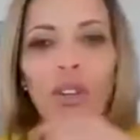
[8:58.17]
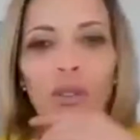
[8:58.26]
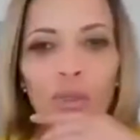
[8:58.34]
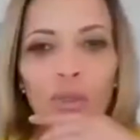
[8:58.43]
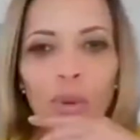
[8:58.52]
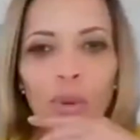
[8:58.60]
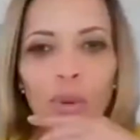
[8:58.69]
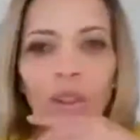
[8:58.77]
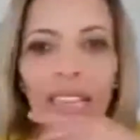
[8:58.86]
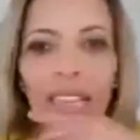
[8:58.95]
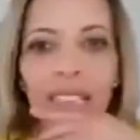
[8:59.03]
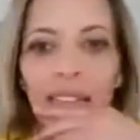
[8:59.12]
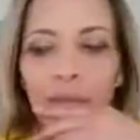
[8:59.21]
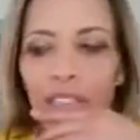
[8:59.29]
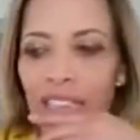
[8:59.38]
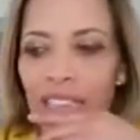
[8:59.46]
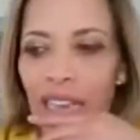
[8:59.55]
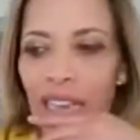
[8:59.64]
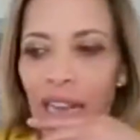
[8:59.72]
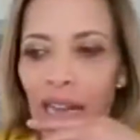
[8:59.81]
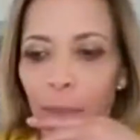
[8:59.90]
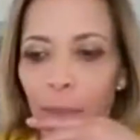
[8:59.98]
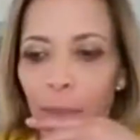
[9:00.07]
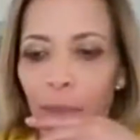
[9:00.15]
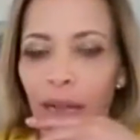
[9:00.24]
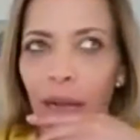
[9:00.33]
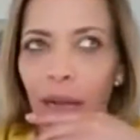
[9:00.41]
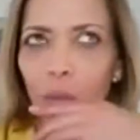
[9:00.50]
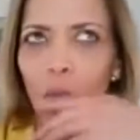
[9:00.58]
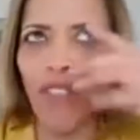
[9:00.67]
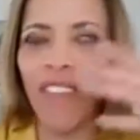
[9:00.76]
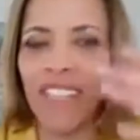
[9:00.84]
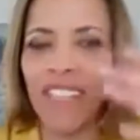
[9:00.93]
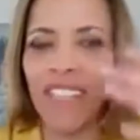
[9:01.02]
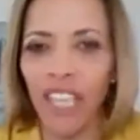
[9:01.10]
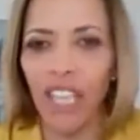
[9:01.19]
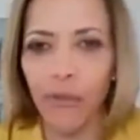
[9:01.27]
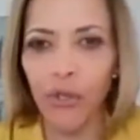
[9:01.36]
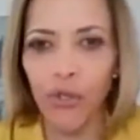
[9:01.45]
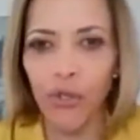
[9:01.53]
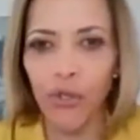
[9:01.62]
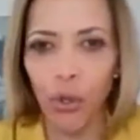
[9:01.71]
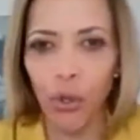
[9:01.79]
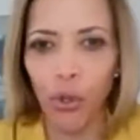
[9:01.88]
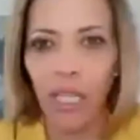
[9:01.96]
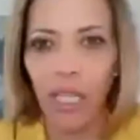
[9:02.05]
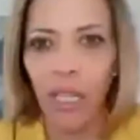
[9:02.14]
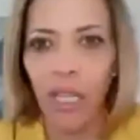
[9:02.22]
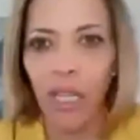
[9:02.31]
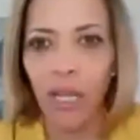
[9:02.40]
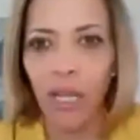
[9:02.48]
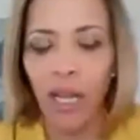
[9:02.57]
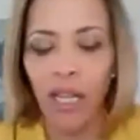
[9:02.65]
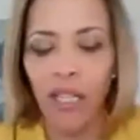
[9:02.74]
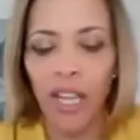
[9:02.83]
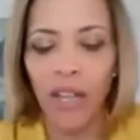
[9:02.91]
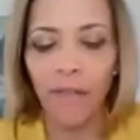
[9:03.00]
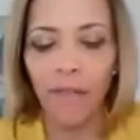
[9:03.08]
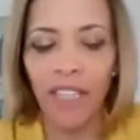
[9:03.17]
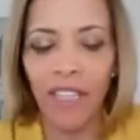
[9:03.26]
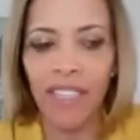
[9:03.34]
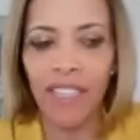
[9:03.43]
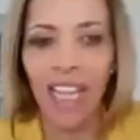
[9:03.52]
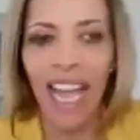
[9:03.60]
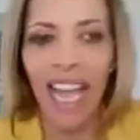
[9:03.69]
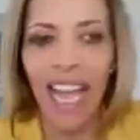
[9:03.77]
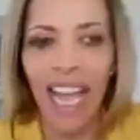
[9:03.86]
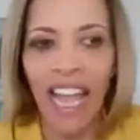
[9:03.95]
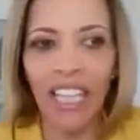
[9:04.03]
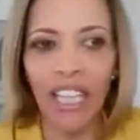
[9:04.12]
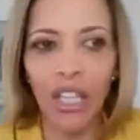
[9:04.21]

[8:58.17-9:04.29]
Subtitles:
right? Really, one of the things I hear in your story, Chef, is that I hear